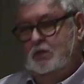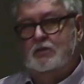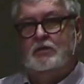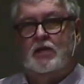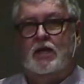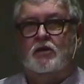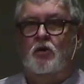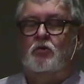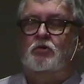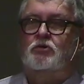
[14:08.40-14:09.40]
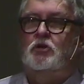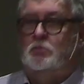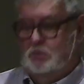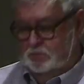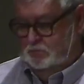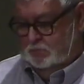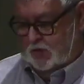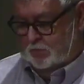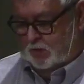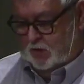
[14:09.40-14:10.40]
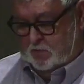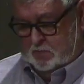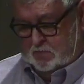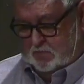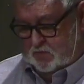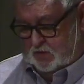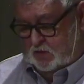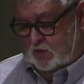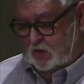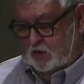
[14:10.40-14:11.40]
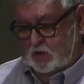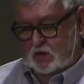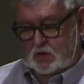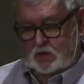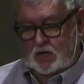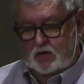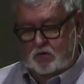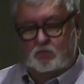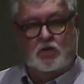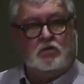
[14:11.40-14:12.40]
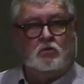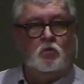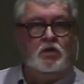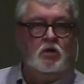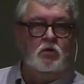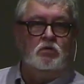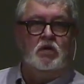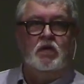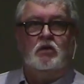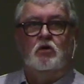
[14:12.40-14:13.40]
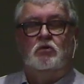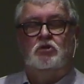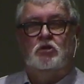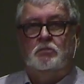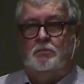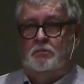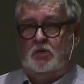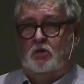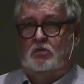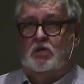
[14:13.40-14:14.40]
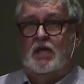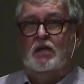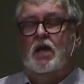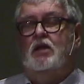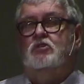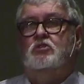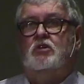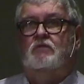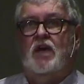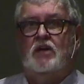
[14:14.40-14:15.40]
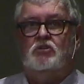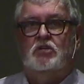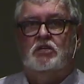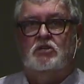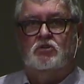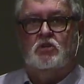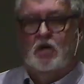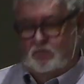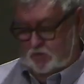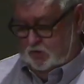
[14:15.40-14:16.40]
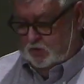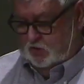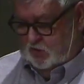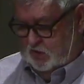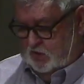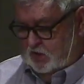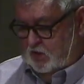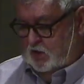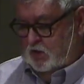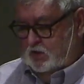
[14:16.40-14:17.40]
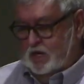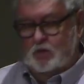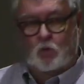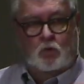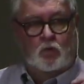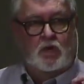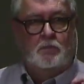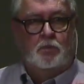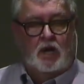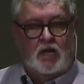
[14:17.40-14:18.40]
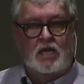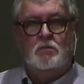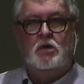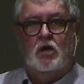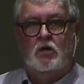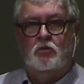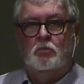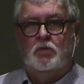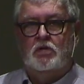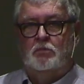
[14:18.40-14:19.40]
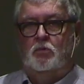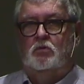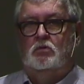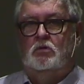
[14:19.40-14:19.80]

Take ownership, not blame. Now, the reason we don't take ownership, because psychologists have actually discovered that when we blame other people